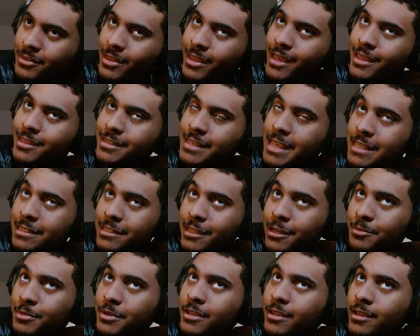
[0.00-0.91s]
he's
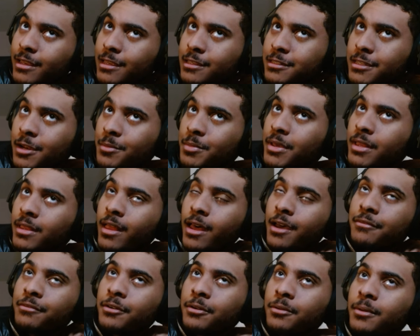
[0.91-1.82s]
gonna be
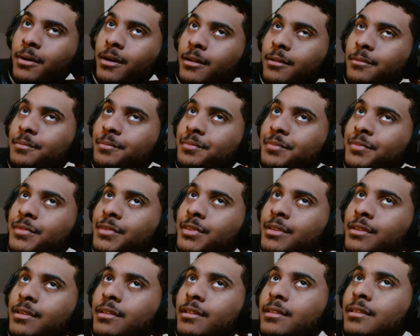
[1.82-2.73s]
alive for a while.
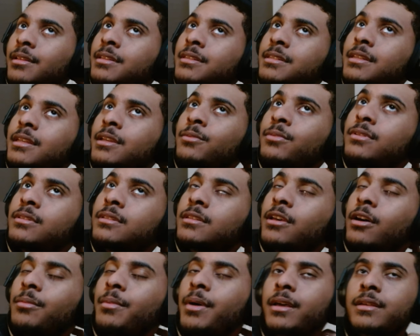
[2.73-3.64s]
Let's see what
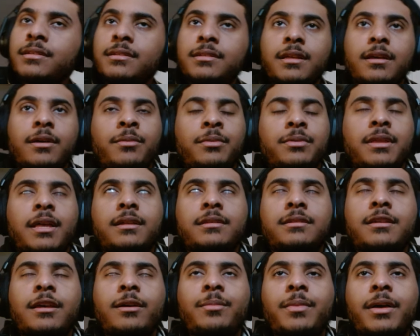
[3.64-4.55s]
Cellmax, well, not
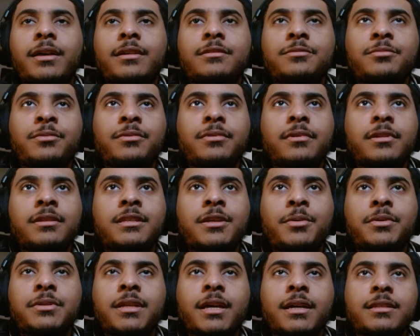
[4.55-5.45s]
Cellmax, but let's see
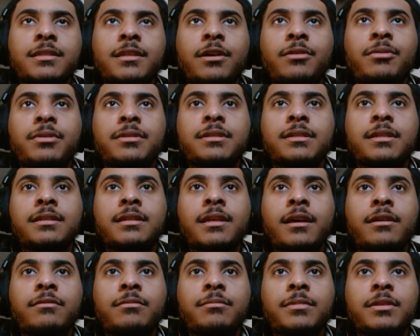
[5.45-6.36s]
what TEQ wants to
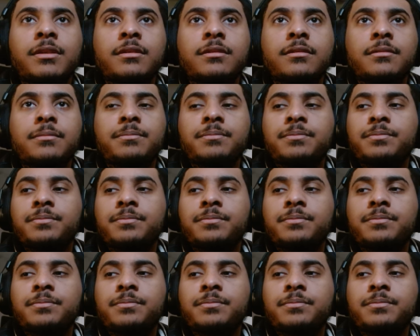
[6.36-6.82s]
take on this.